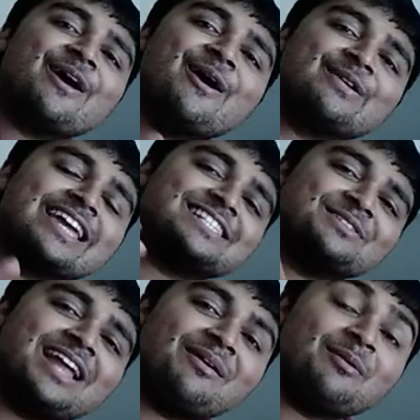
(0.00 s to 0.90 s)
Okay, so
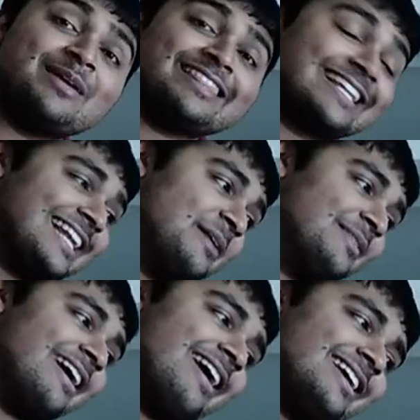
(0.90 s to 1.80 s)
now I make the claim
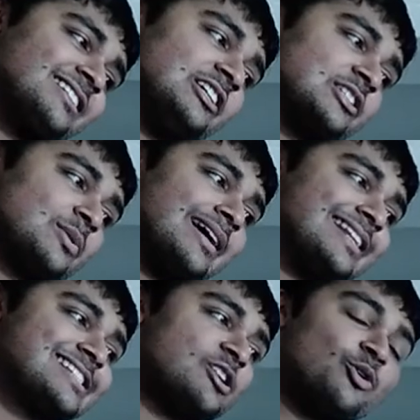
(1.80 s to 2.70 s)
that xr squared
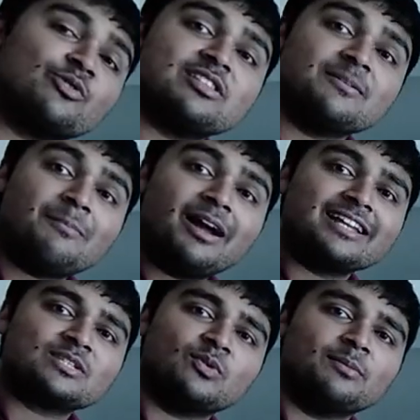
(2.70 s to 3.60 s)
is congruent to
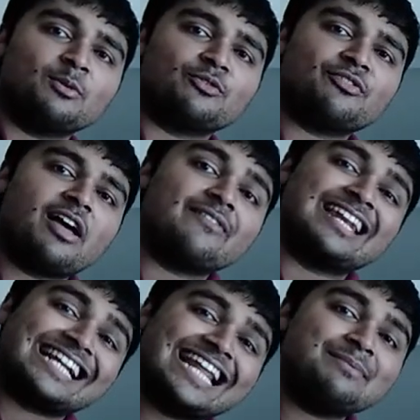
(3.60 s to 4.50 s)
minus 1 mod 5, and
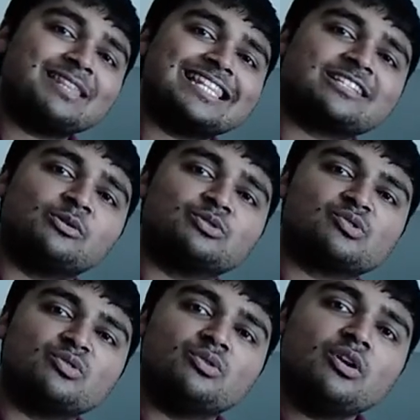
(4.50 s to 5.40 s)
I claim that this holds
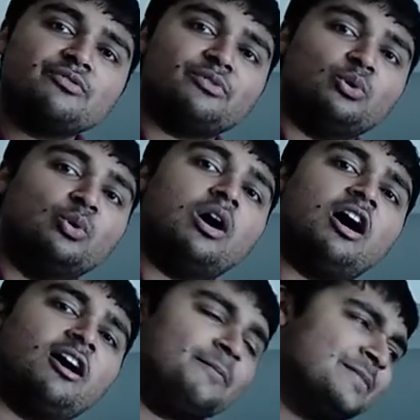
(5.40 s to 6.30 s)
true for all
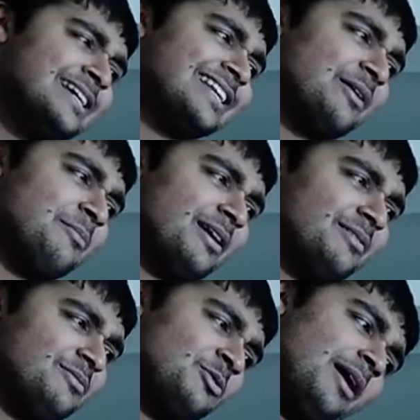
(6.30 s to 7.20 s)
r. Now,
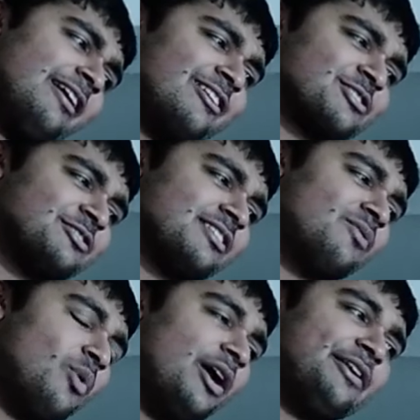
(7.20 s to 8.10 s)
you might ask
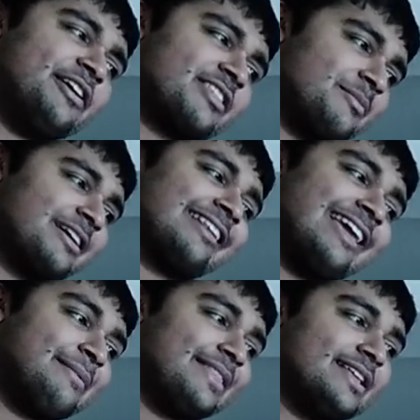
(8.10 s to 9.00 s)
yourself, why on earth am I
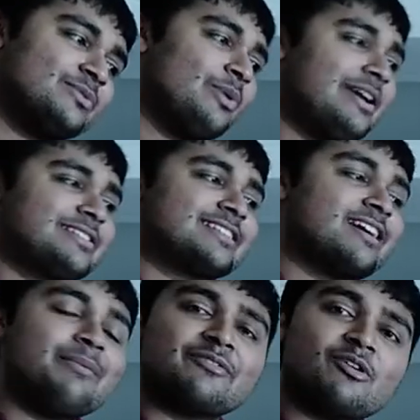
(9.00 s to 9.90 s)
claiming this? Where is this
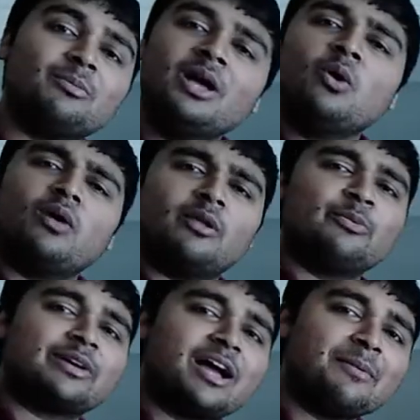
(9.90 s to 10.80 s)
coming from? Well, it
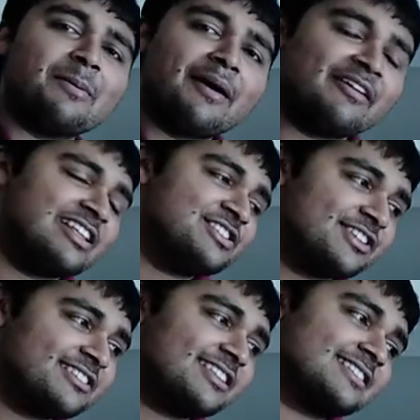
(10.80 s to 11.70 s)
will become apparent in
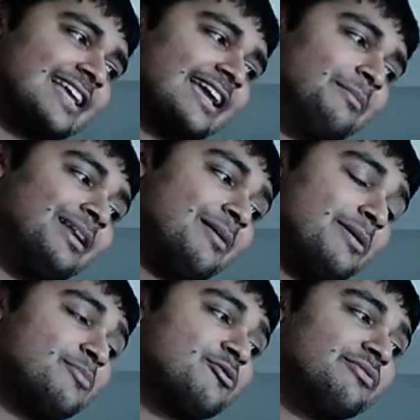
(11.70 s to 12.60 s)
just a second, but let
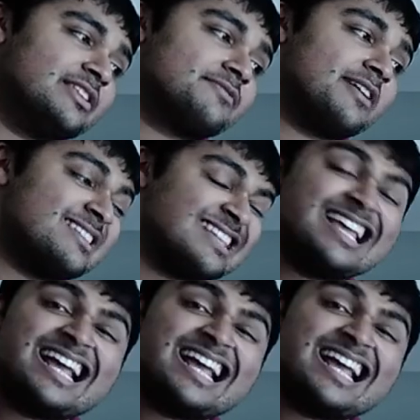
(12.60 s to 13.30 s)
me prove this first,